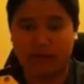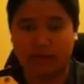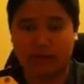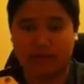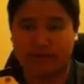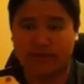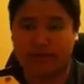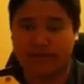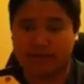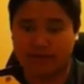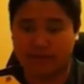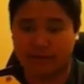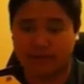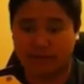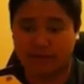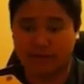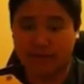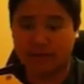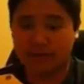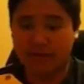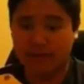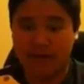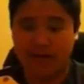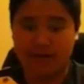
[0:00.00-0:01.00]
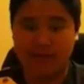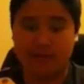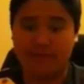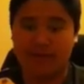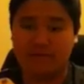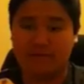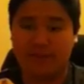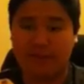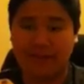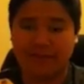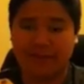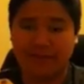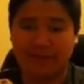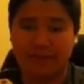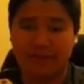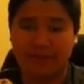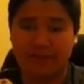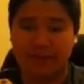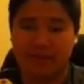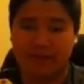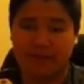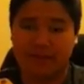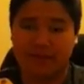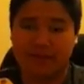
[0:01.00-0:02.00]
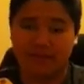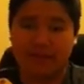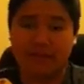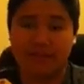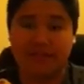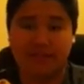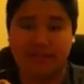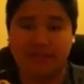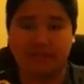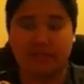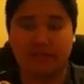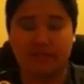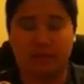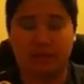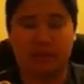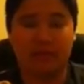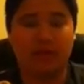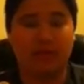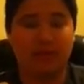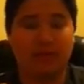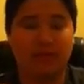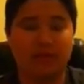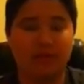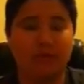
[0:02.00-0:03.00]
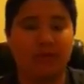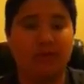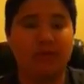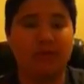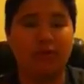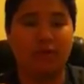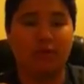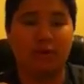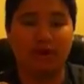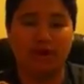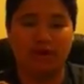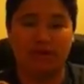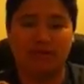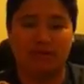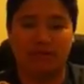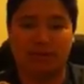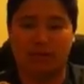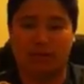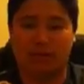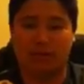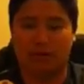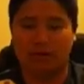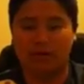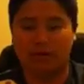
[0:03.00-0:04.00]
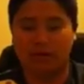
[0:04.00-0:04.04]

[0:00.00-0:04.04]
turn heel, and then finally we can have the heel Orton we've all been waiting for.